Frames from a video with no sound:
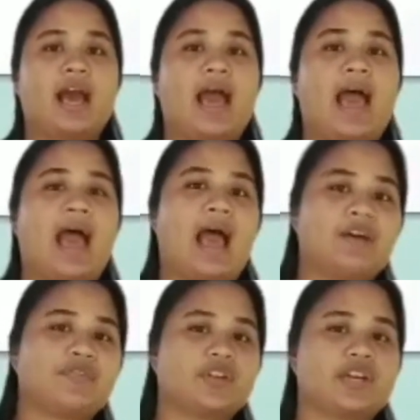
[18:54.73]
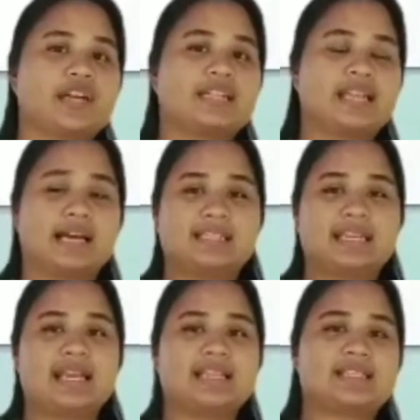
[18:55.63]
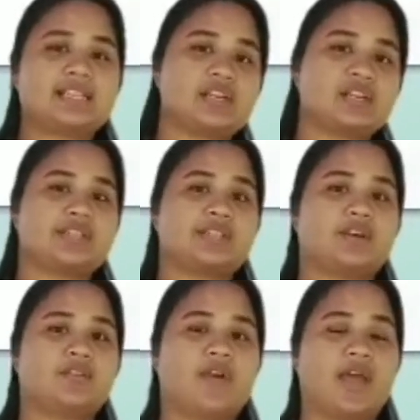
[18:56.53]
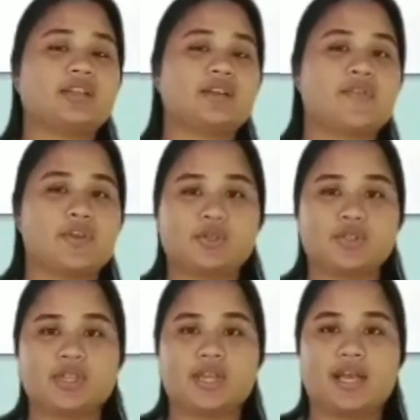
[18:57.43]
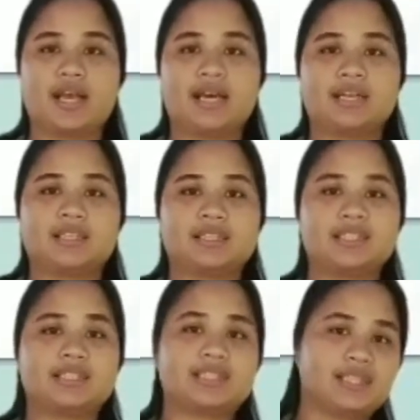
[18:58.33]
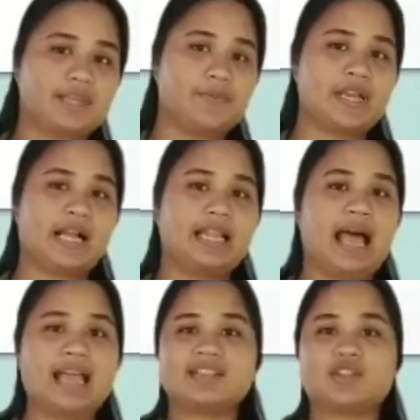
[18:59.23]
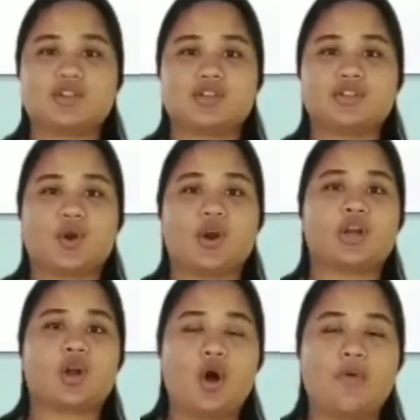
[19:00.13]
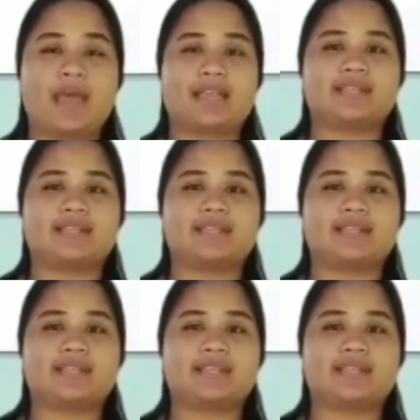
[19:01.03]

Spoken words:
After conducting a series of interviews, typical answers or comments